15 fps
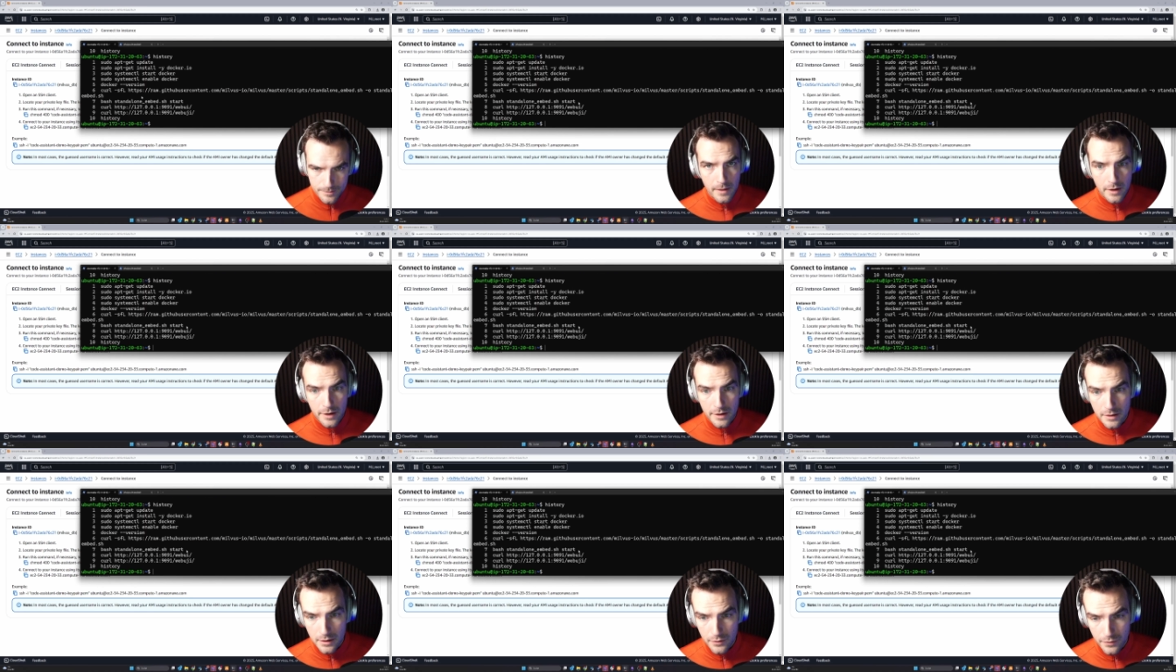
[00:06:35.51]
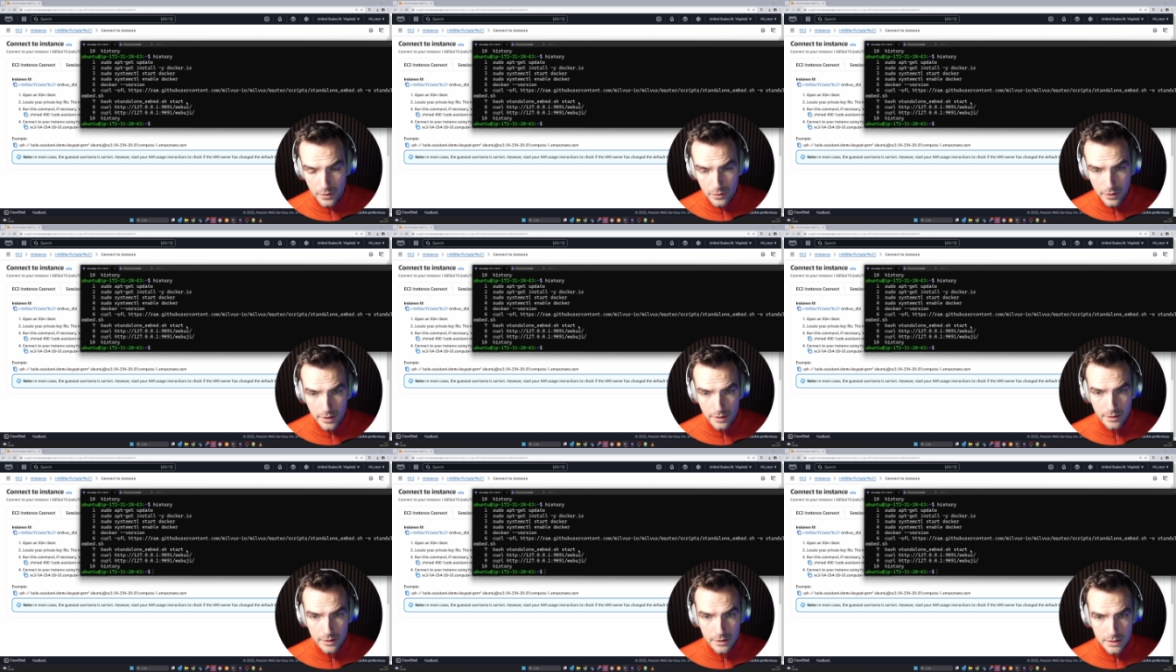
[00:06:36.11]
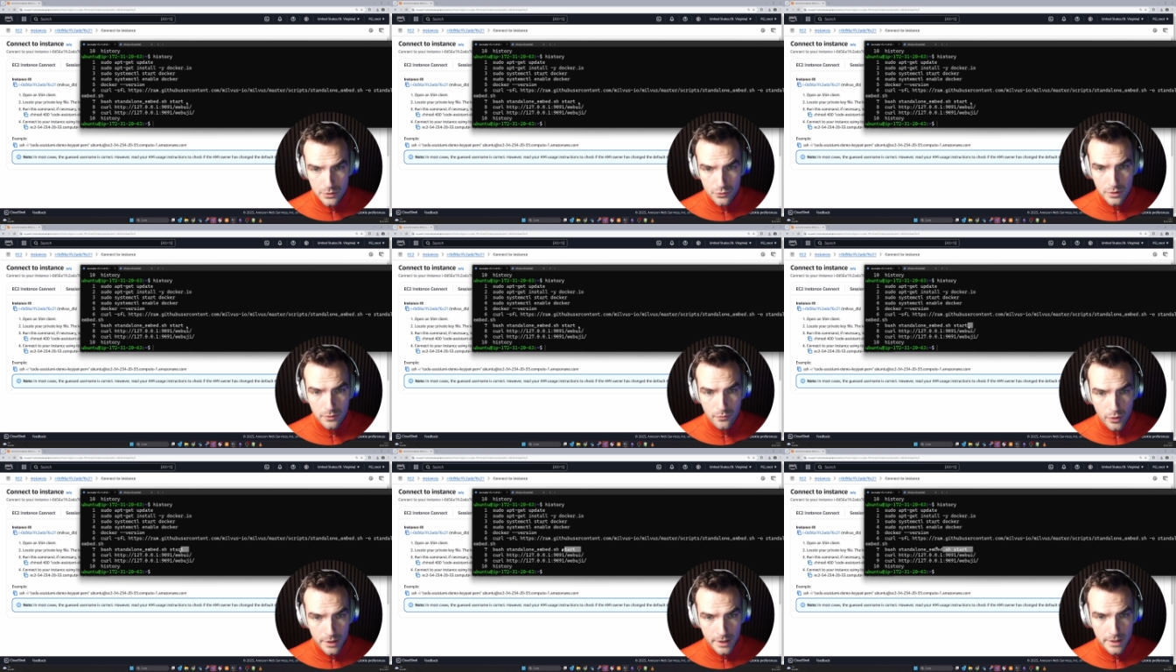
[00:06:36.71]
And if you look at the history at
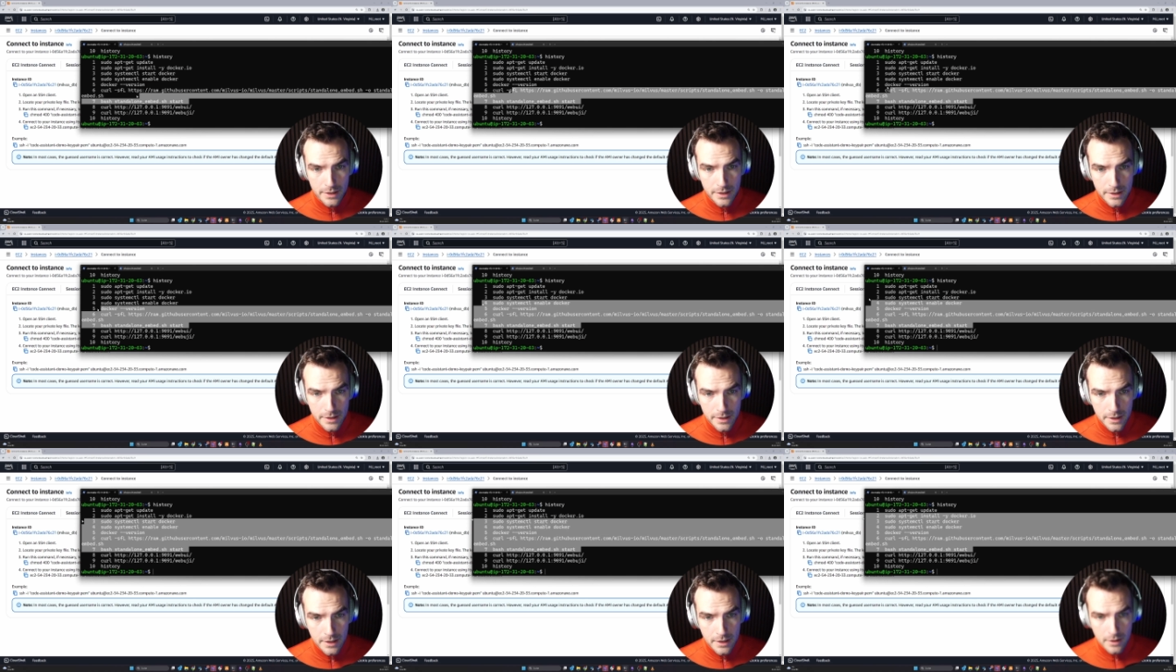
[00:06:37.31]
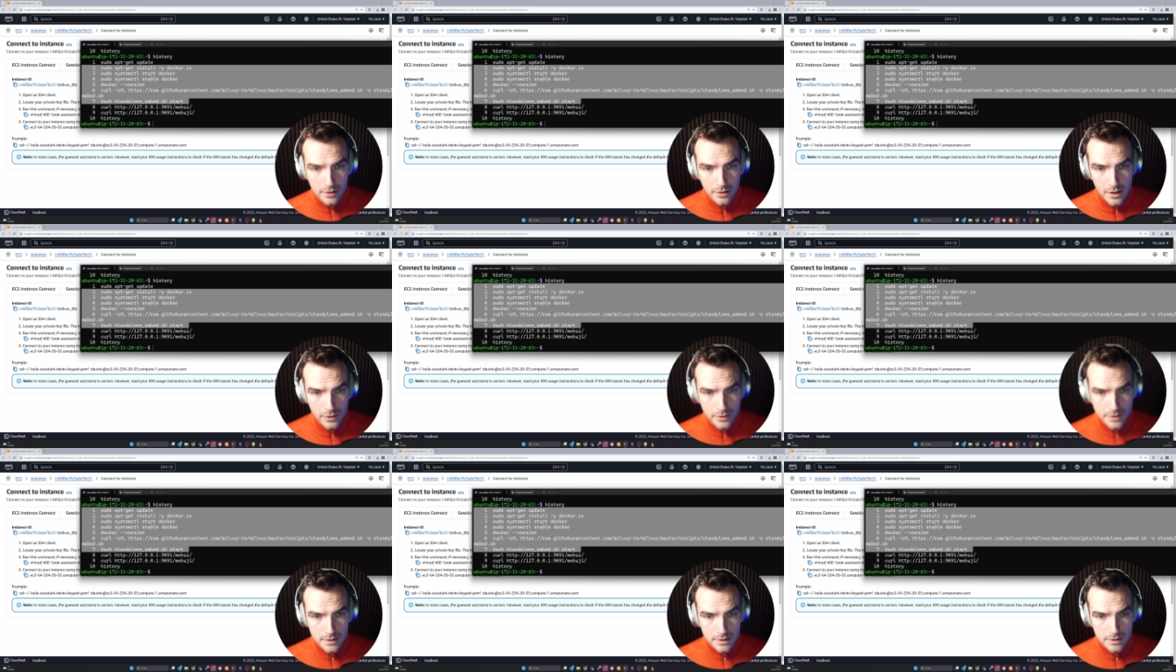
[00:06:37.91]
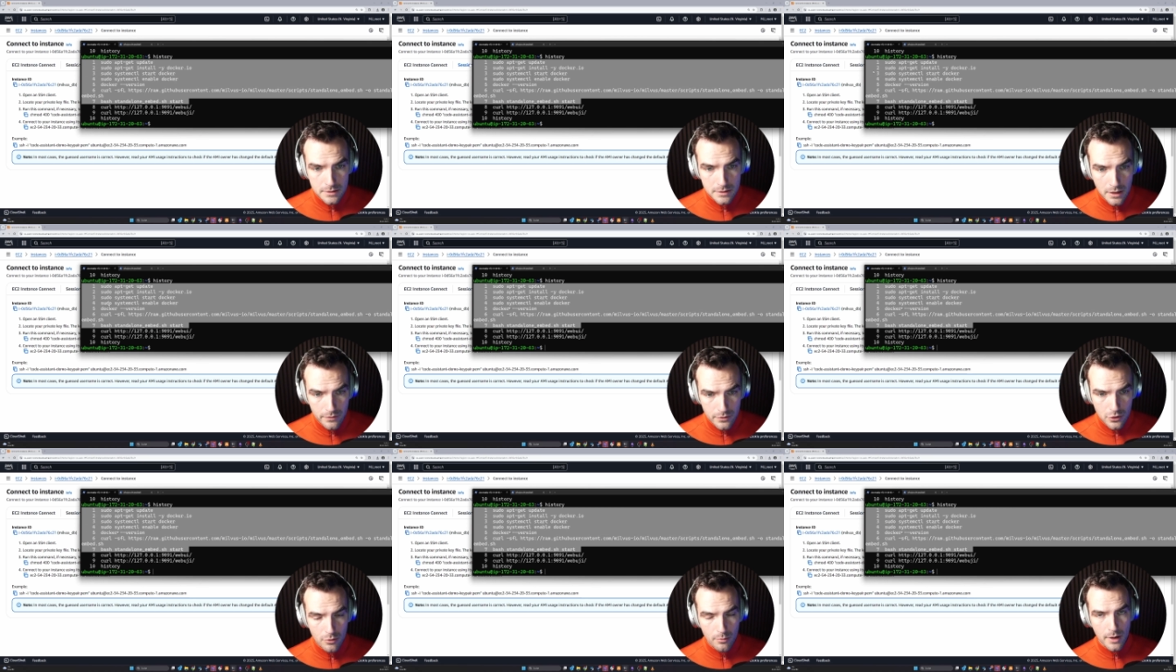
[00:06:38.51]
what I did, those seven
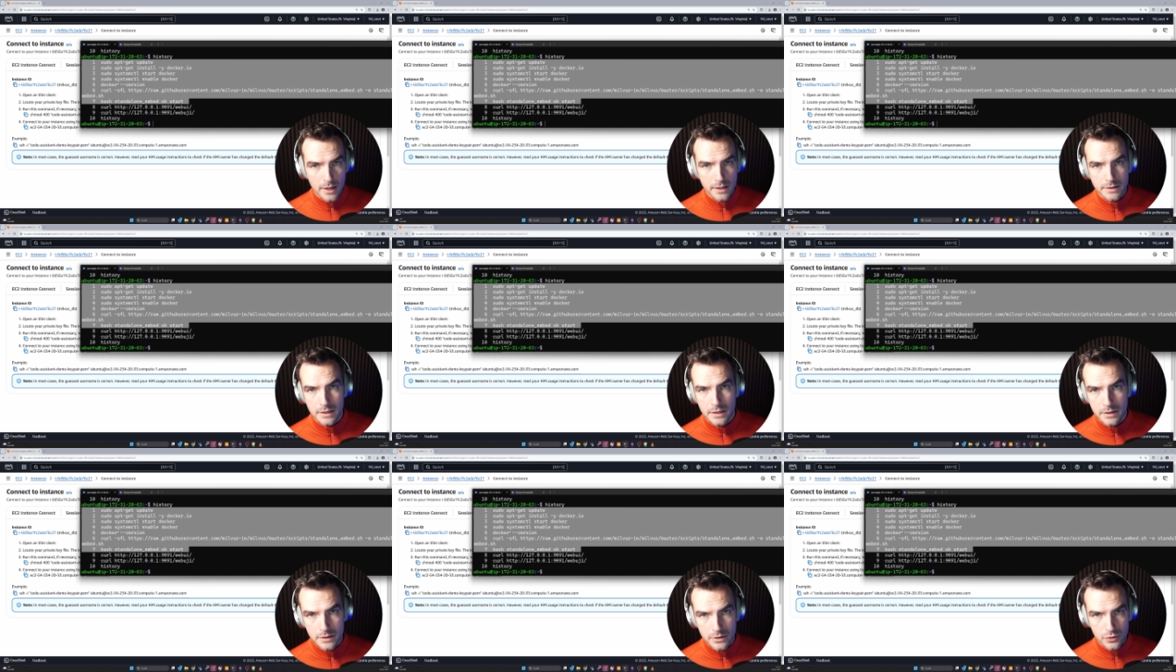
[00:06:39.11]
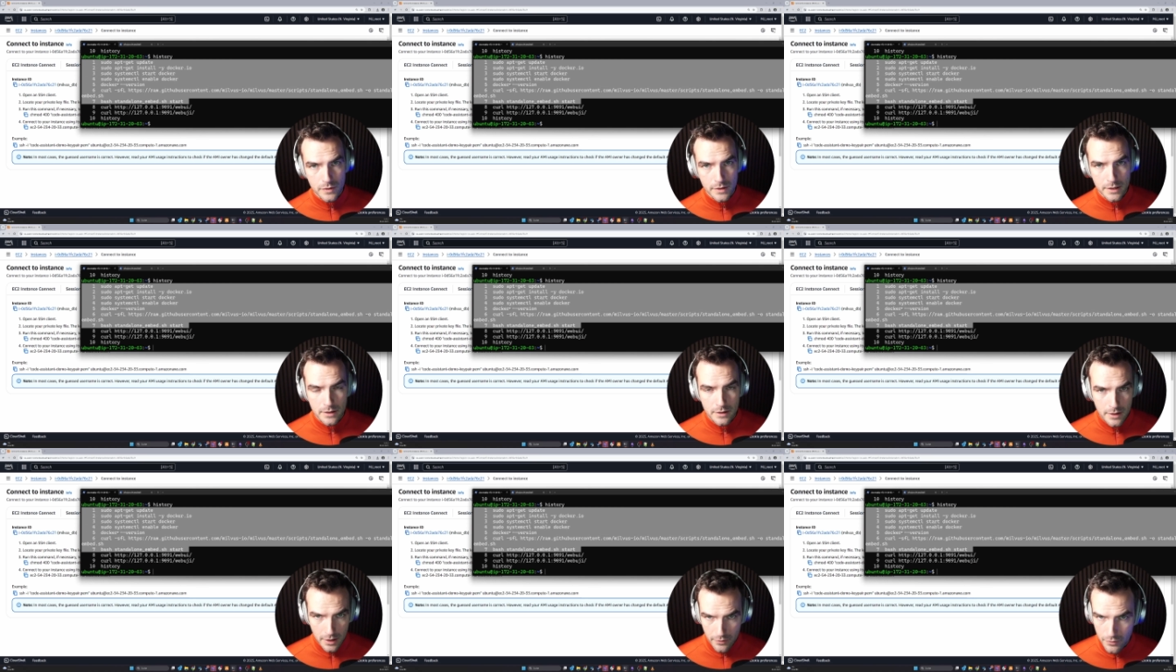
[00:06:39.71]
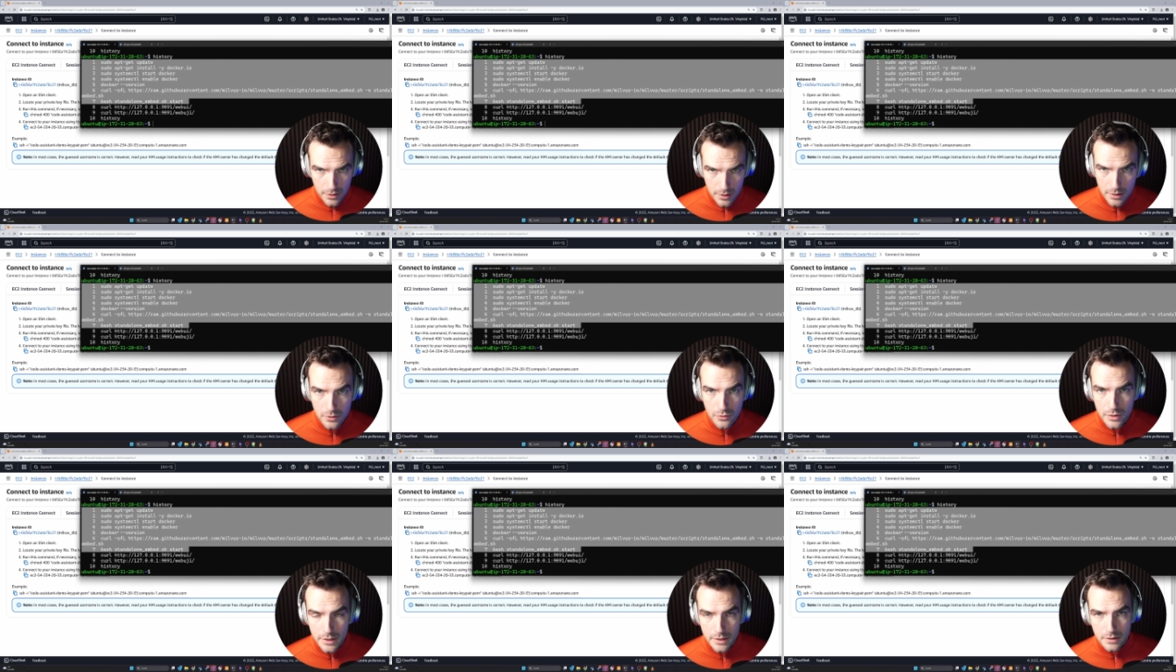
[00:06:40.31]
commands are literally everything you
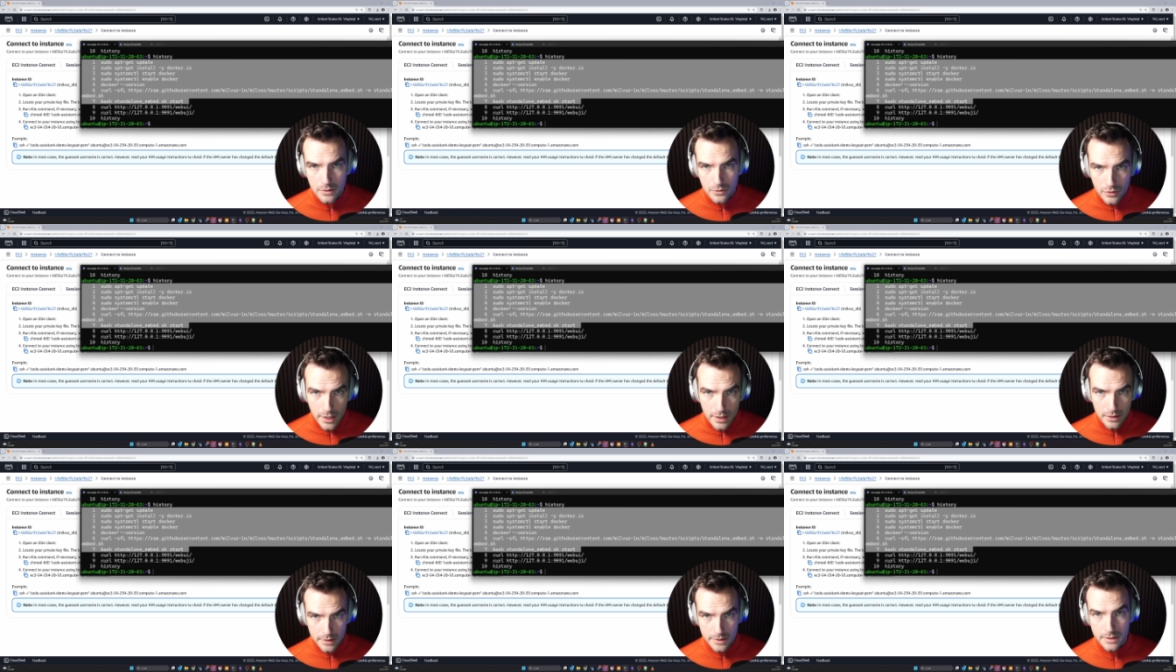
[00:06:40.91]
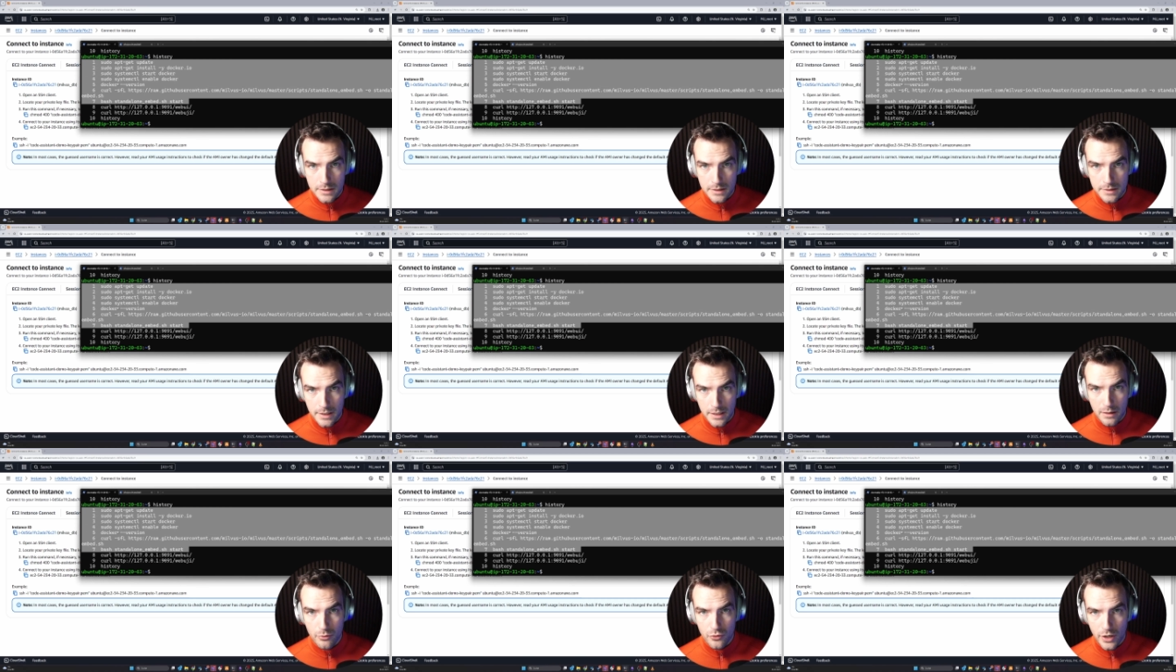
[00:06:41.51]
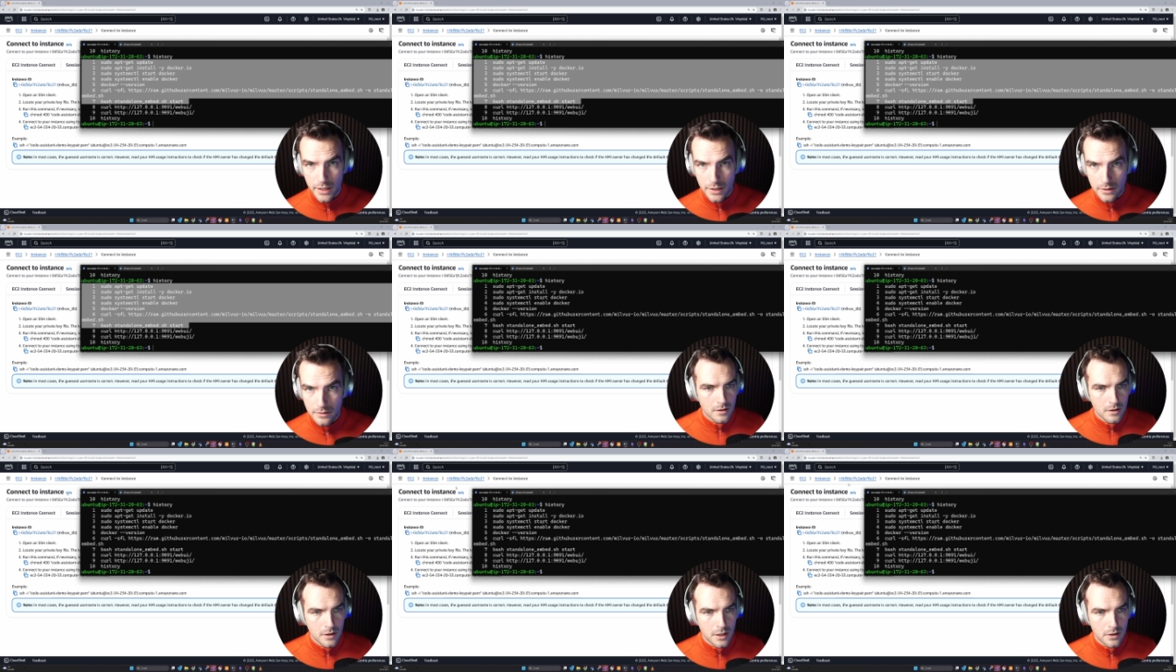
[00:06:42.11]
need to get this setup running.
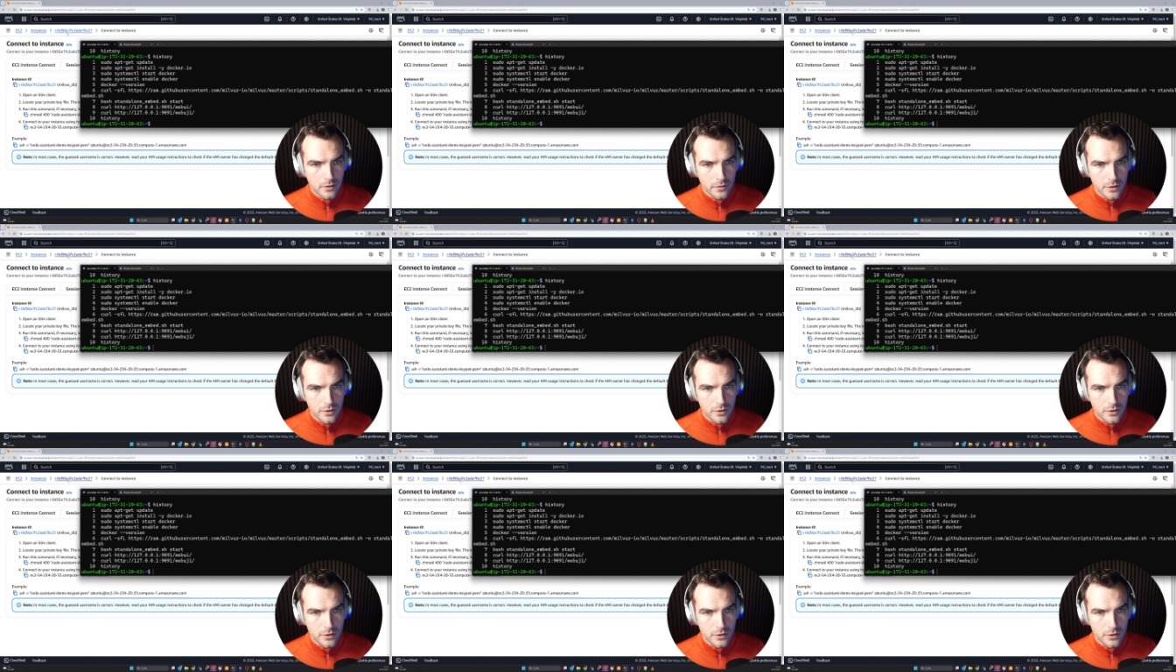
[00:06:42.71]
And when you